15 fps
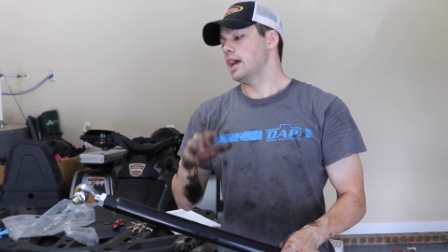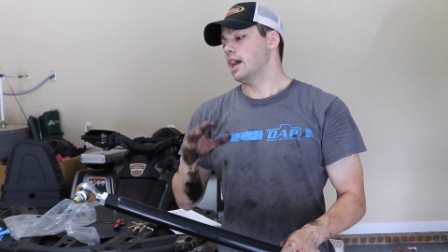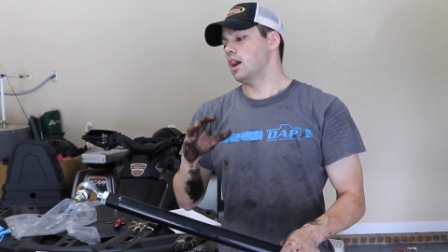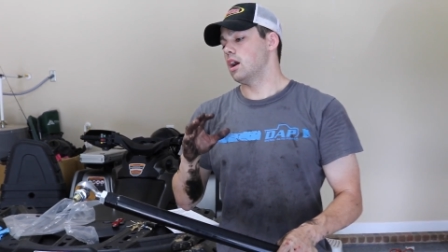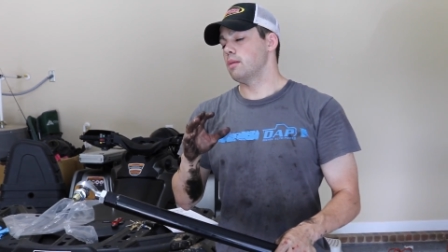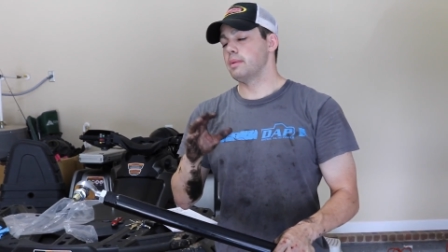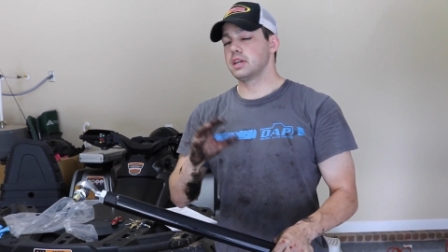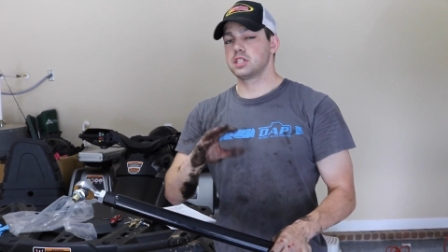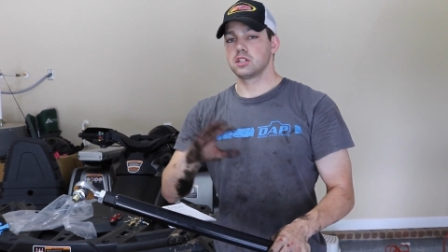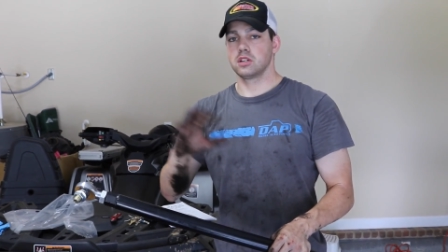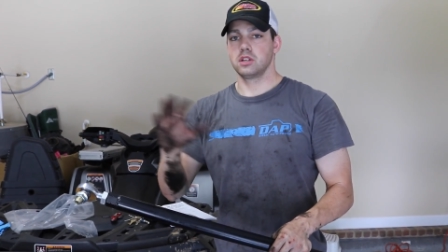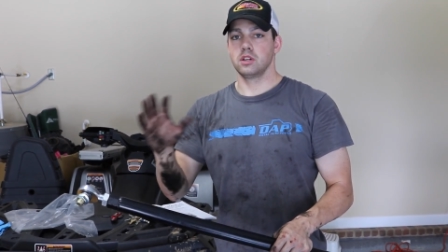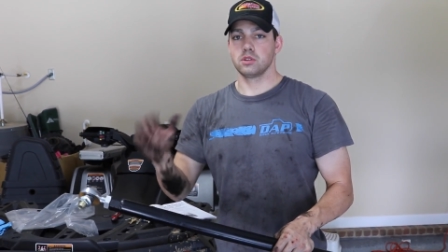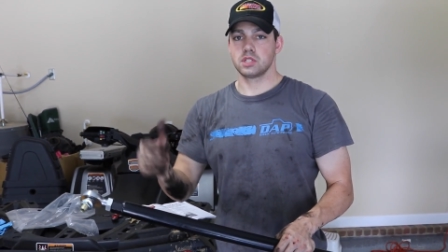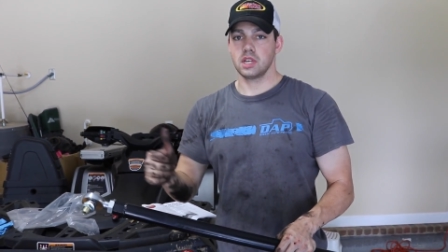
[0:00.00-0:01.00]
Uh, make sure,
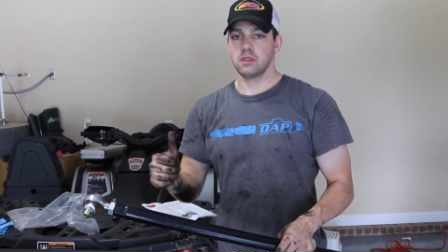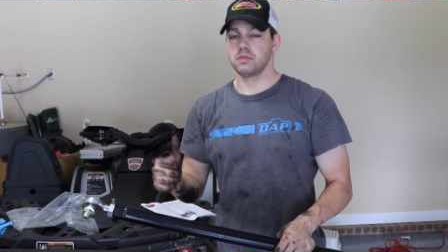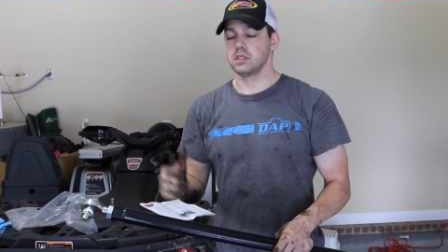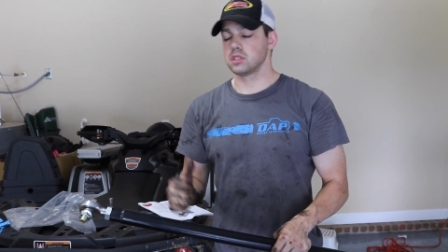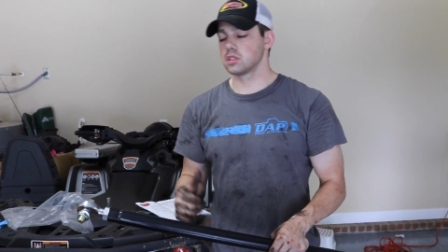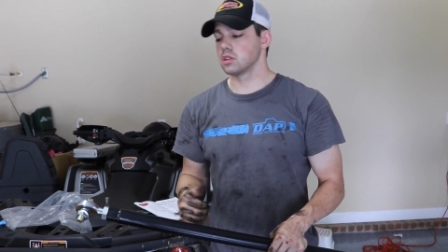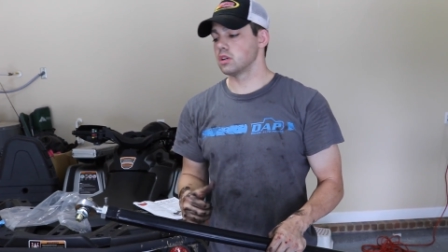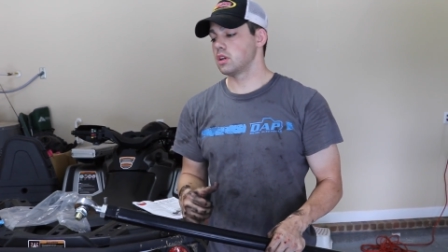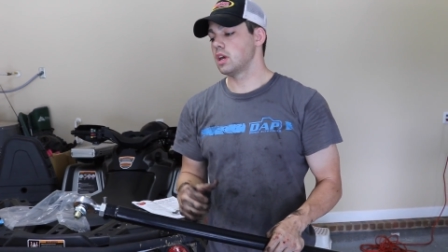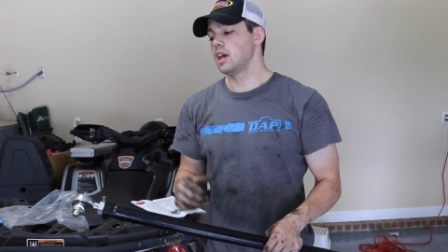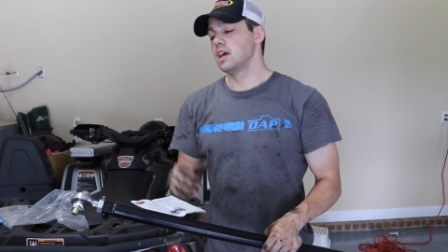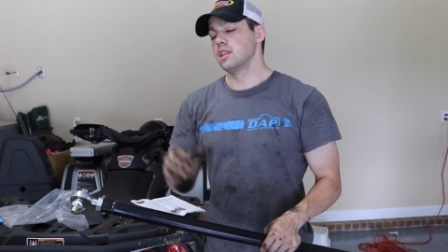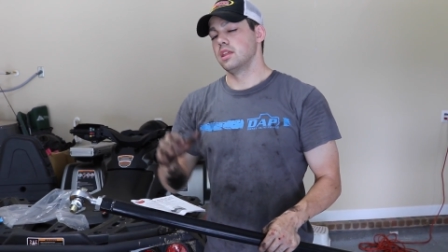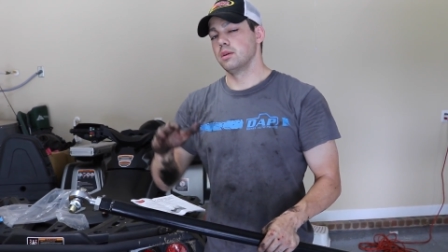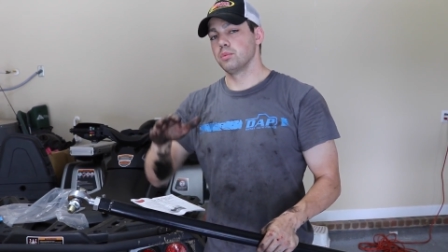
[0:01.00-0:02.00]
you know, safety's good.
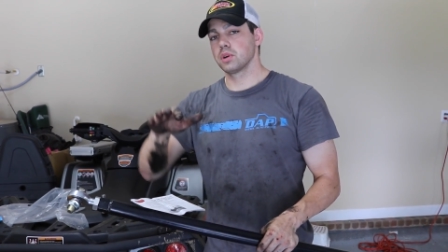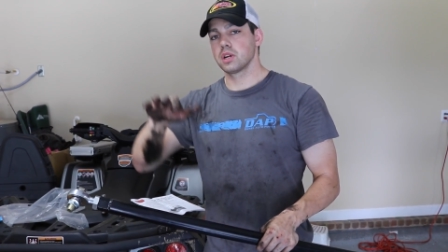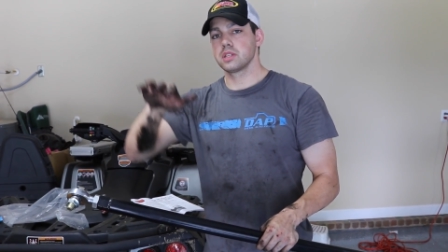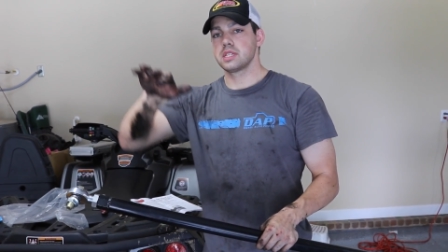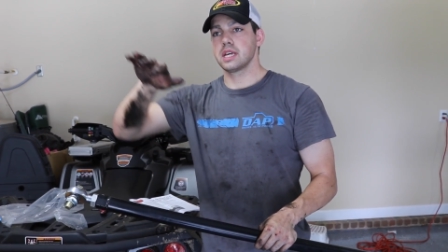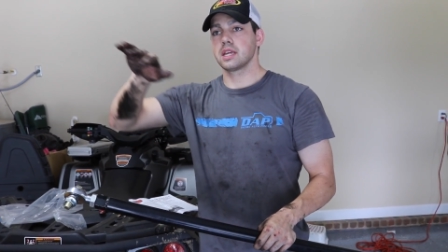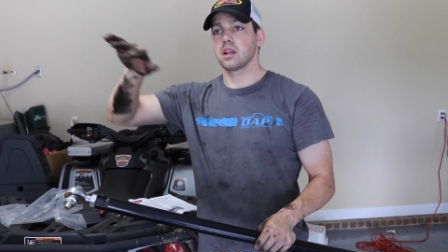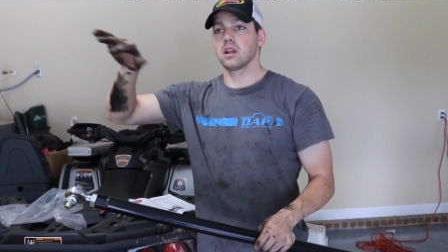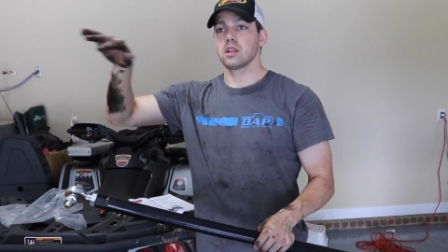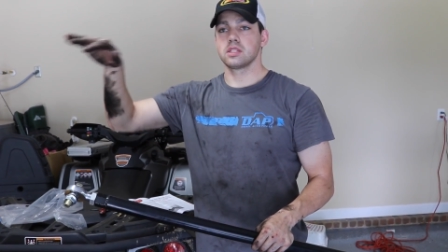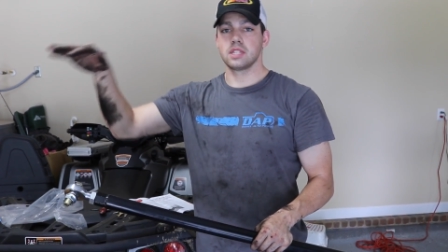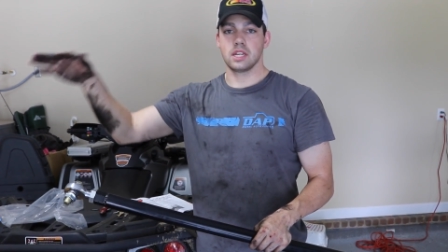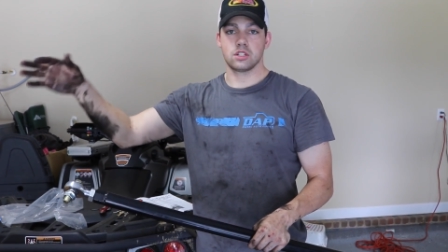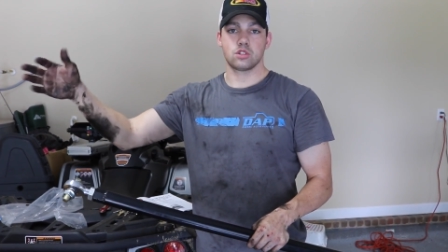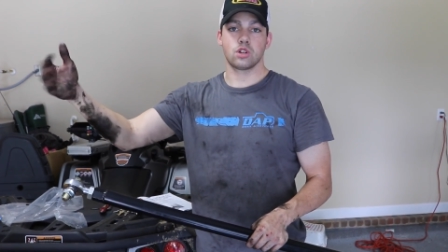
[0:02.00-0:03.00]
Then we're going to take it on a
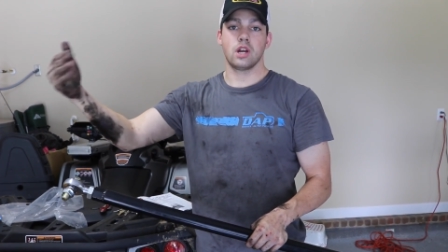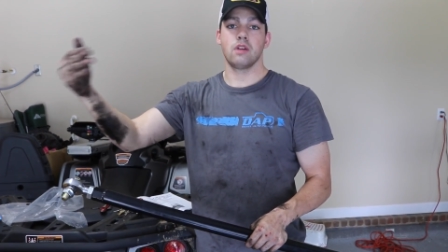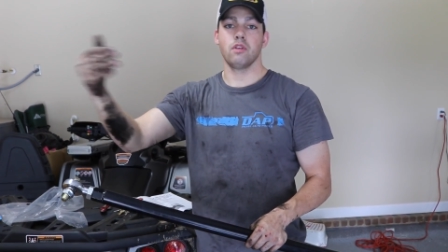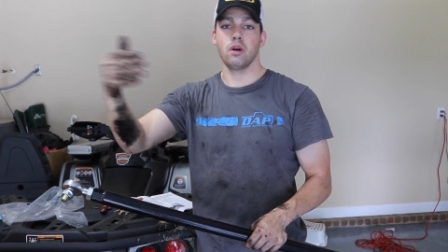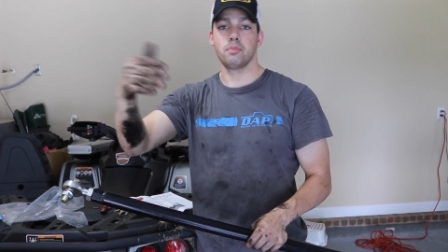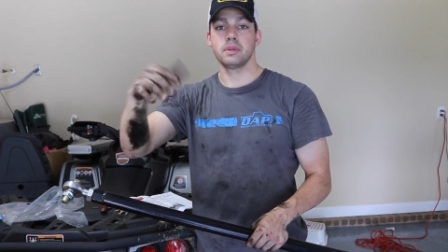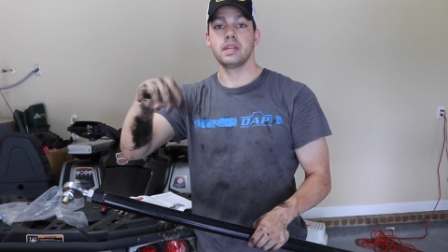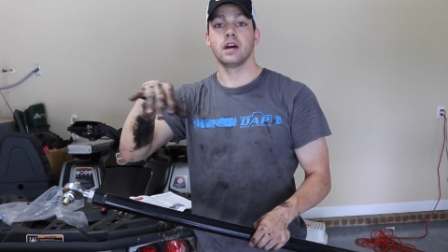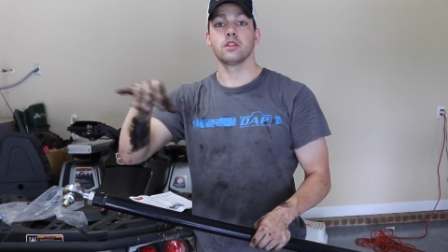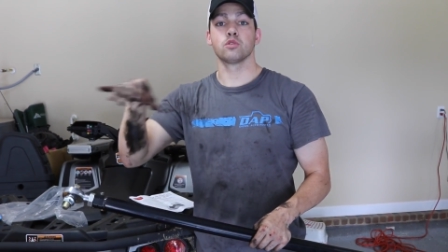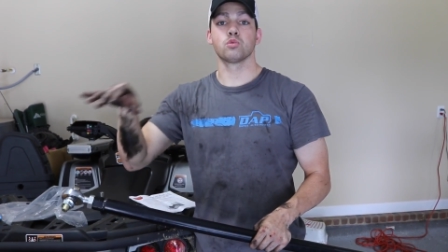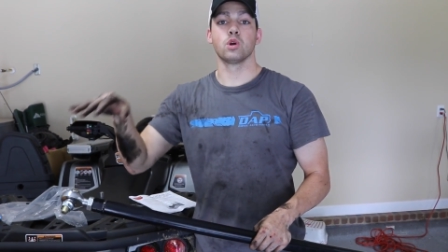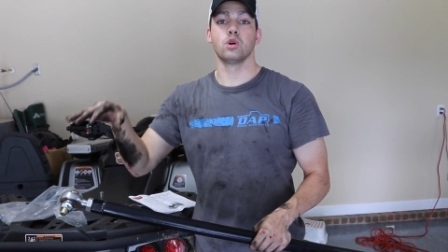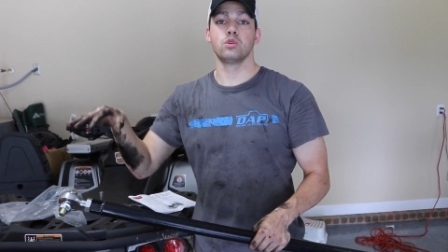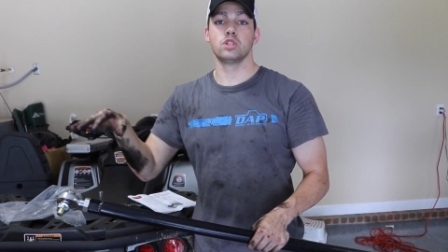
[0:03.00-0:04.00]
test drive up and down the
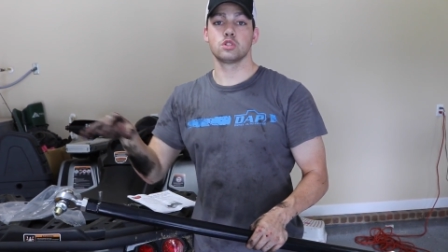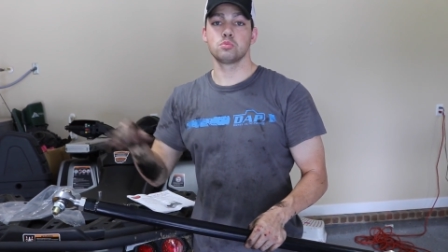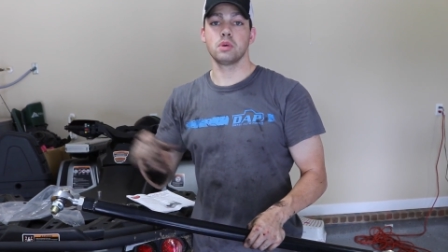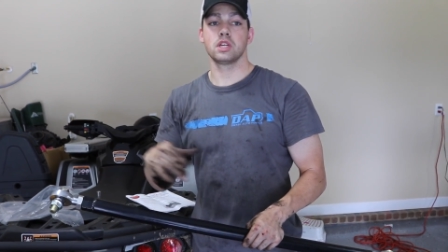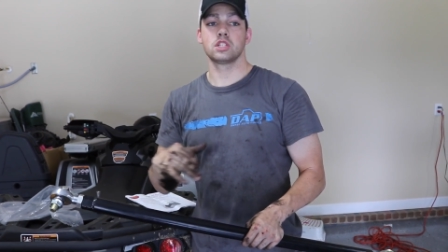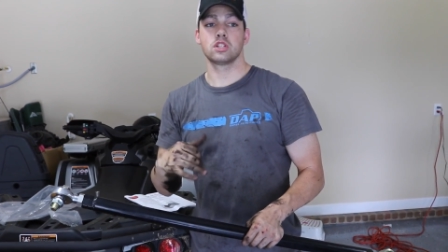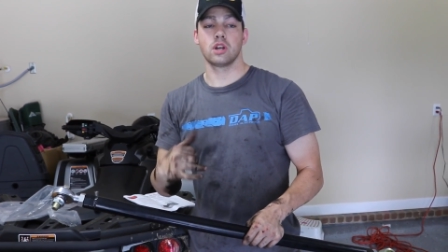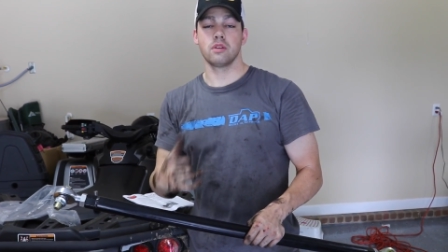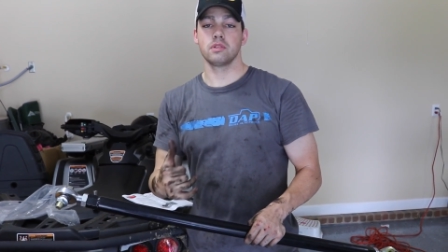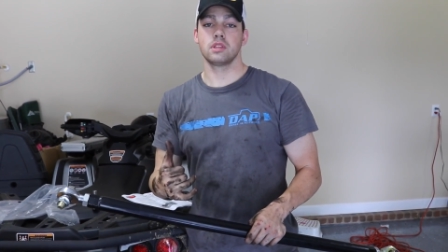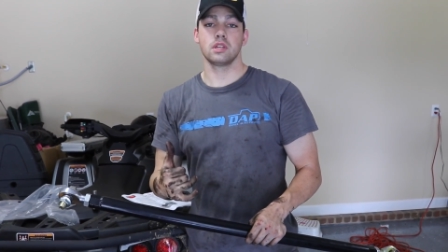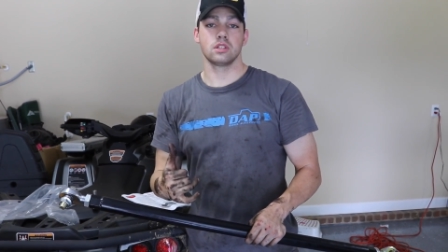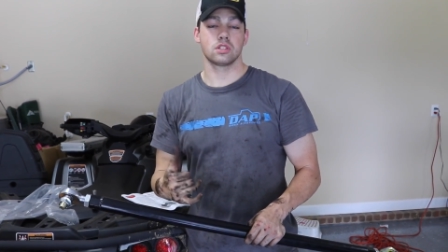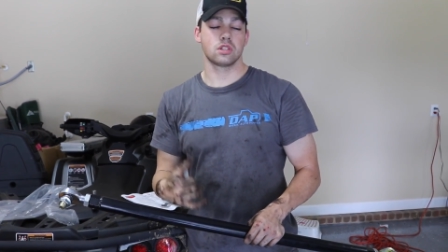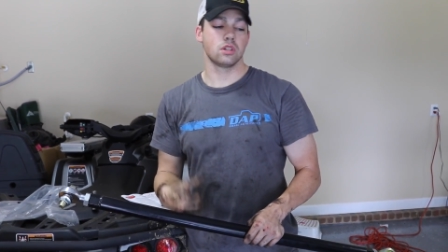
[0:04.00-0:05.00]
road, just make sure
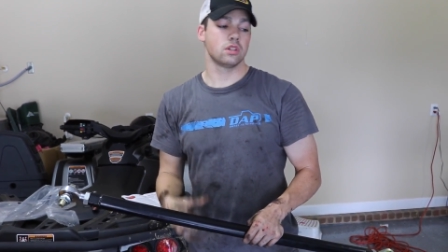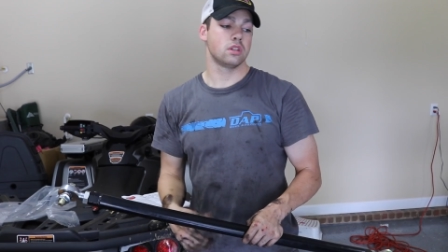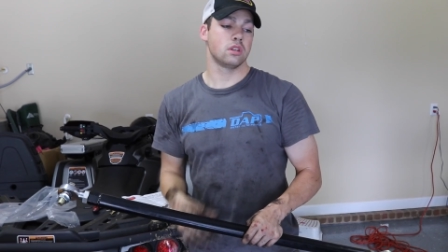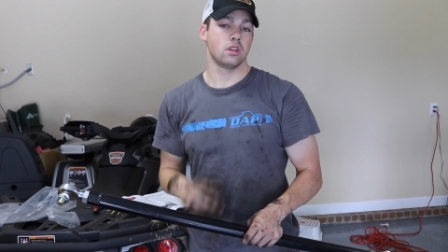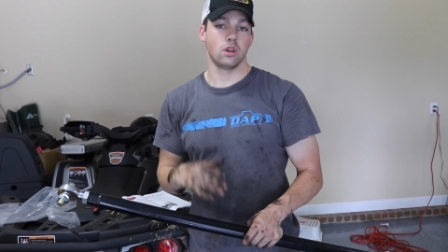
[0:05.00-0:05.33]
everything's good,